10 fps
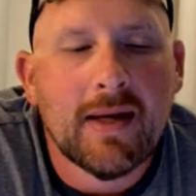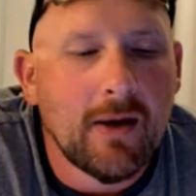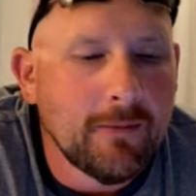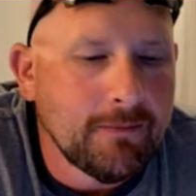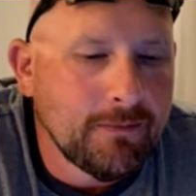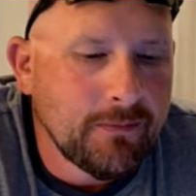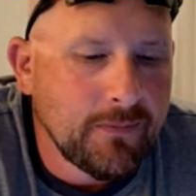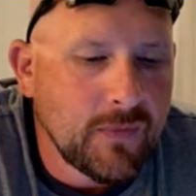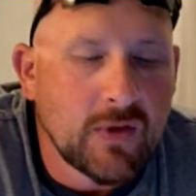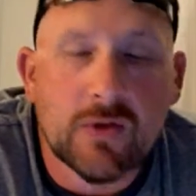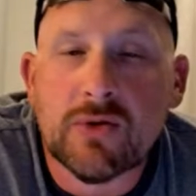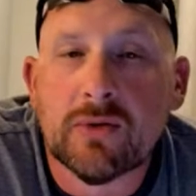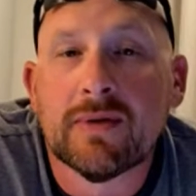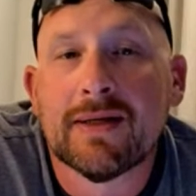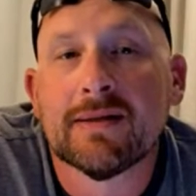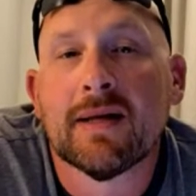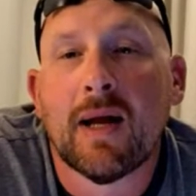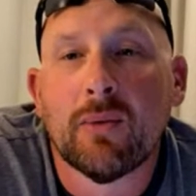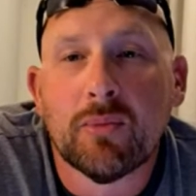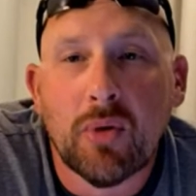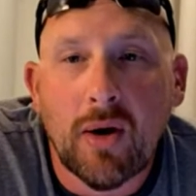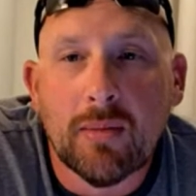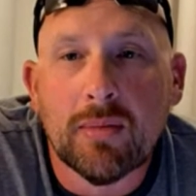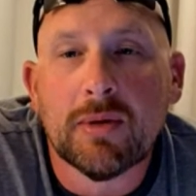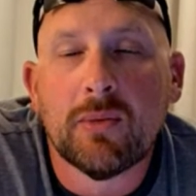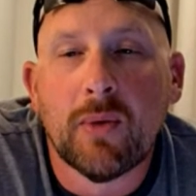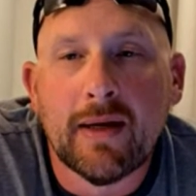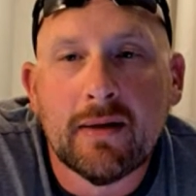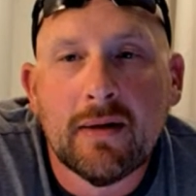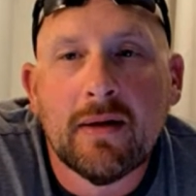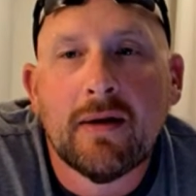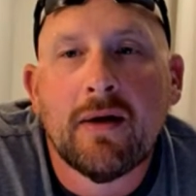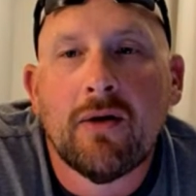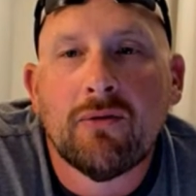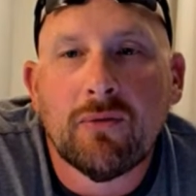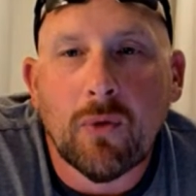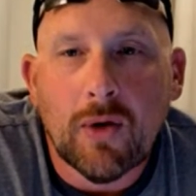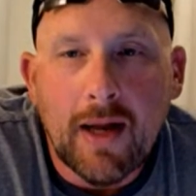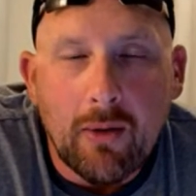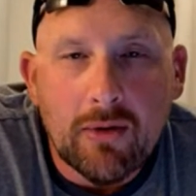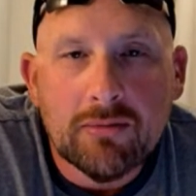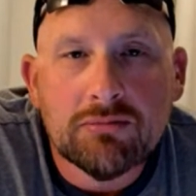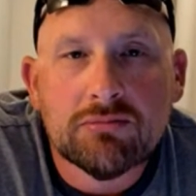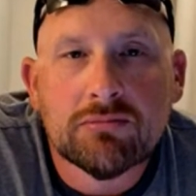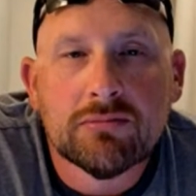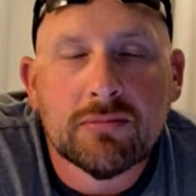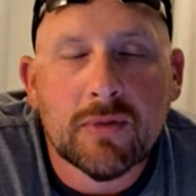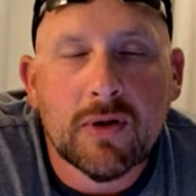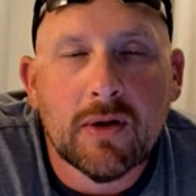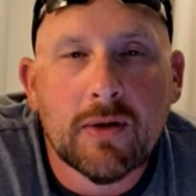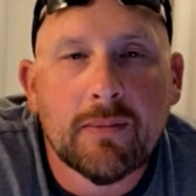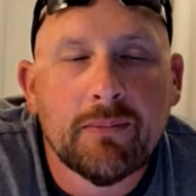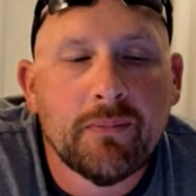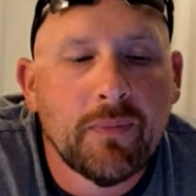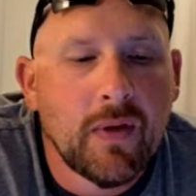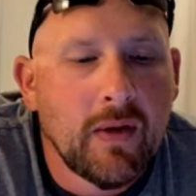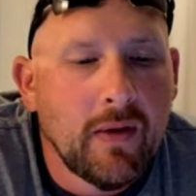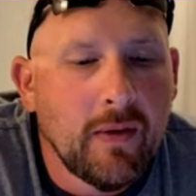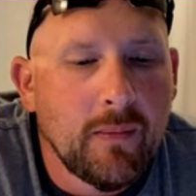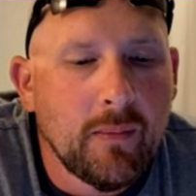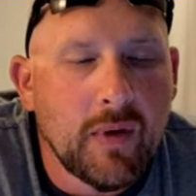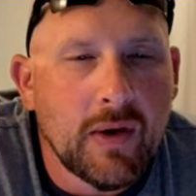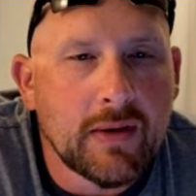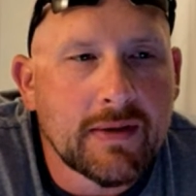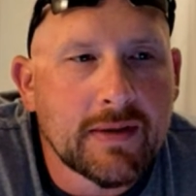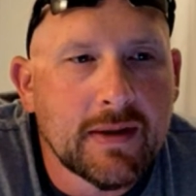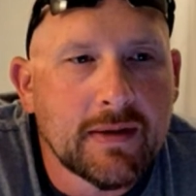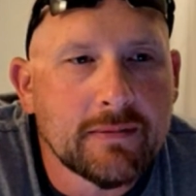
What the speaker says: Now, there are certain things that I would probably wait for an hour, um, but